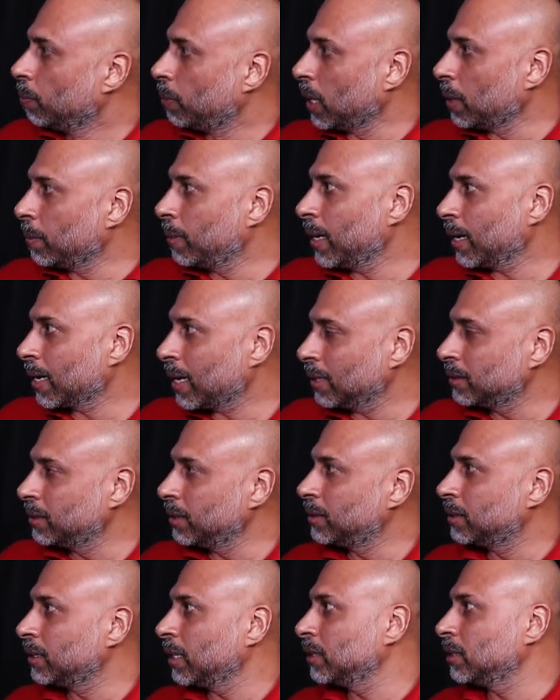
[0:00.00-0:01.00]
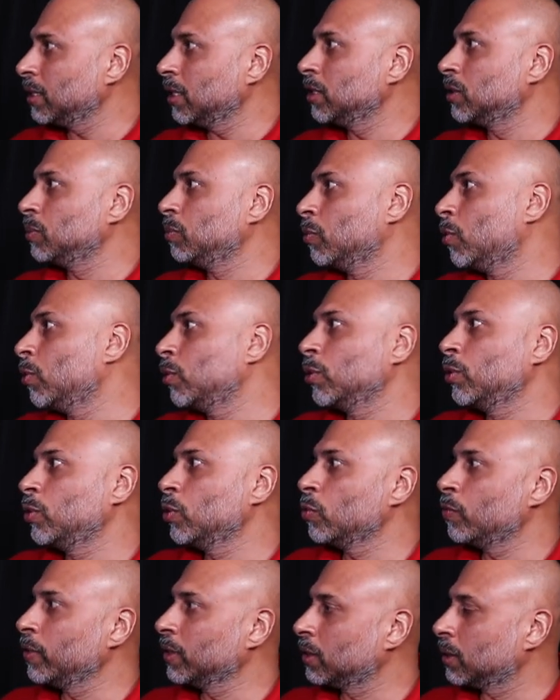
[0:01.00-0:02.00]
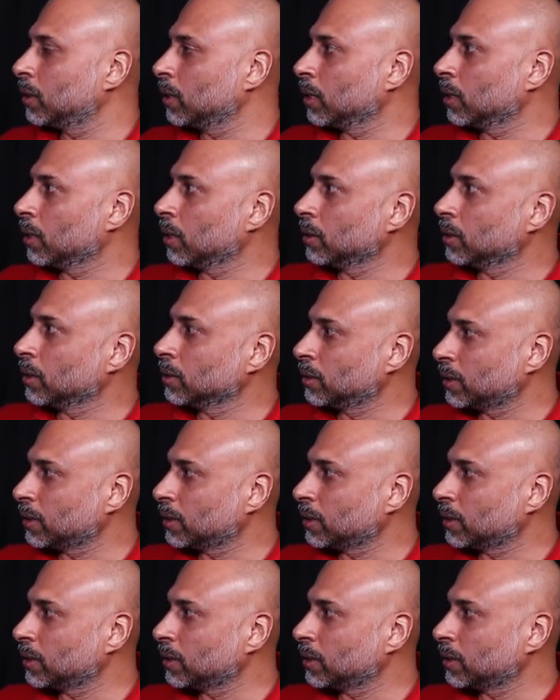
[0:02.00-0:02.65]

Playback, as it says, is more to do with the